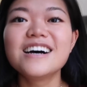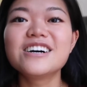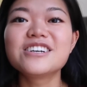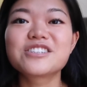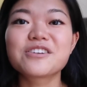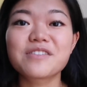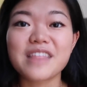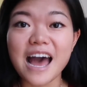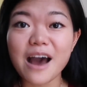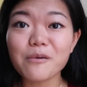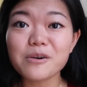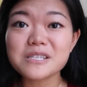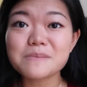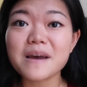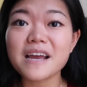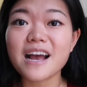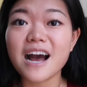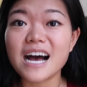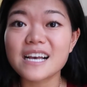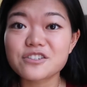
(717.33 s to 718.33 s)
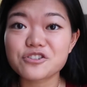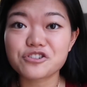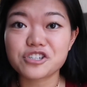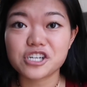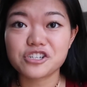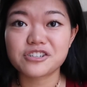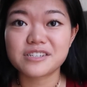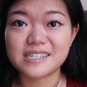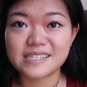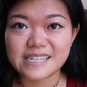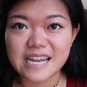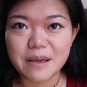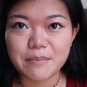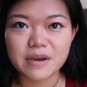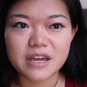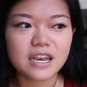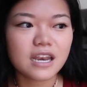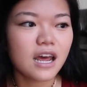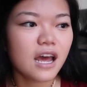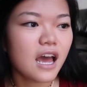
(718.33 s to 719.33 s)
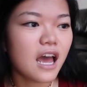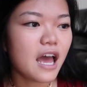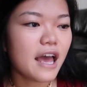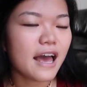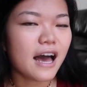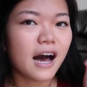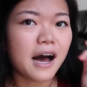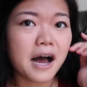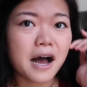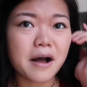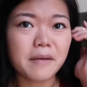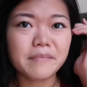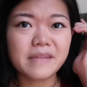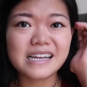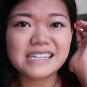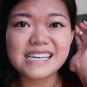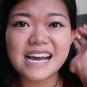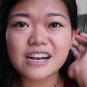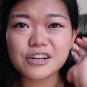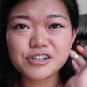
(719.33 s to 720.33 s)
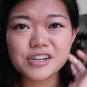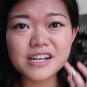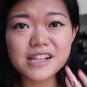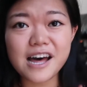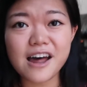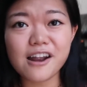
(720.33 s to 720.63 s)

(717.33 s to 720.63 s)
So that was my concentration statement. It's actually a